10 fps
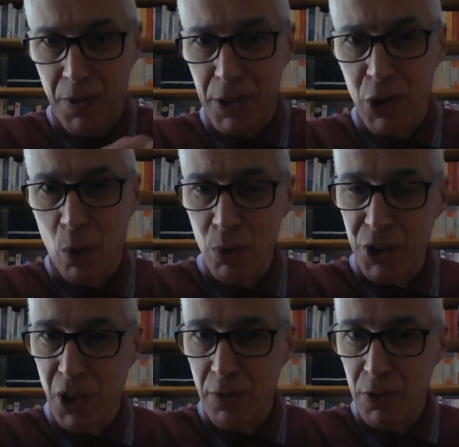the
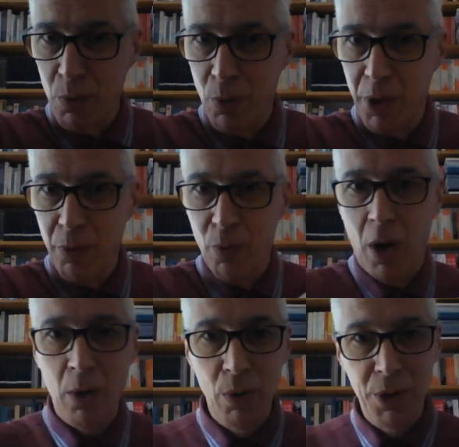soldiers often were in
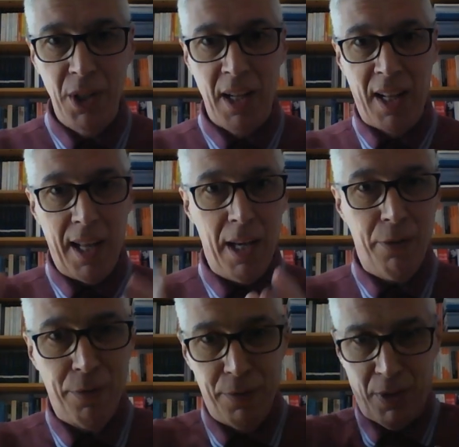rows,
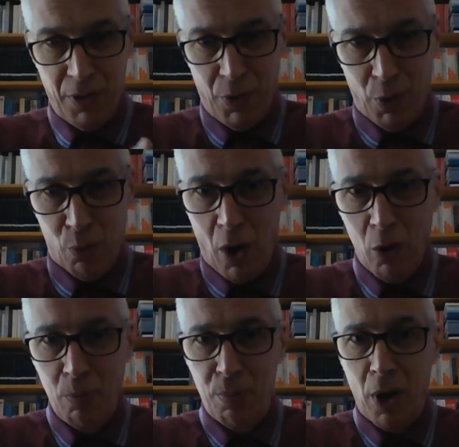if the
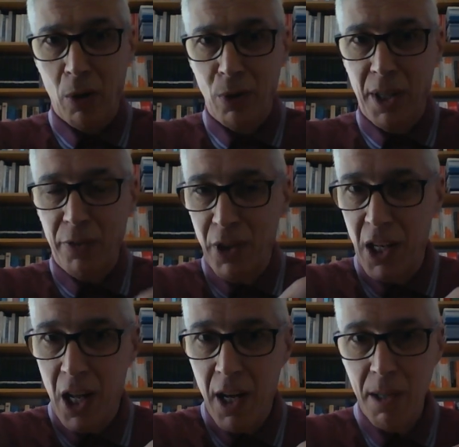row broke, if the
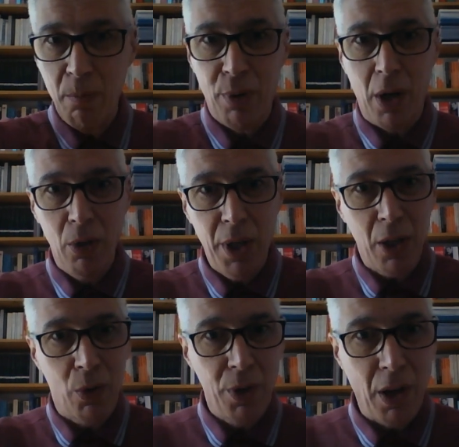line broke,
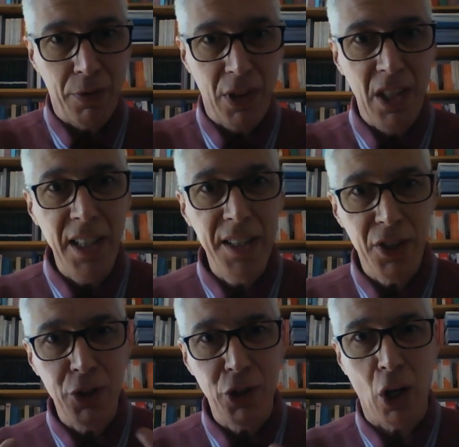it could often lead
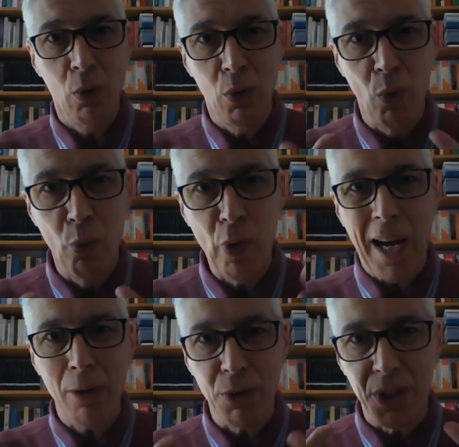to total
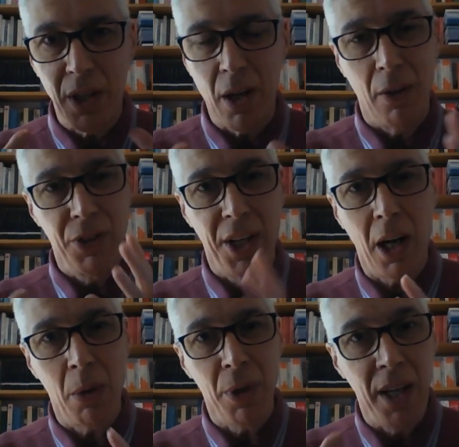rout of an
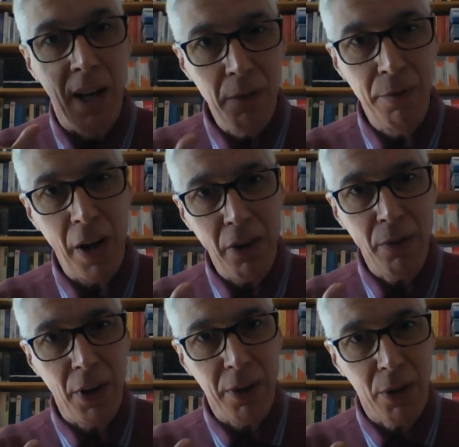army
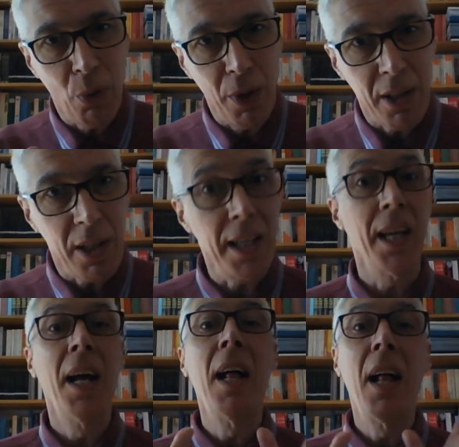very, very quickly.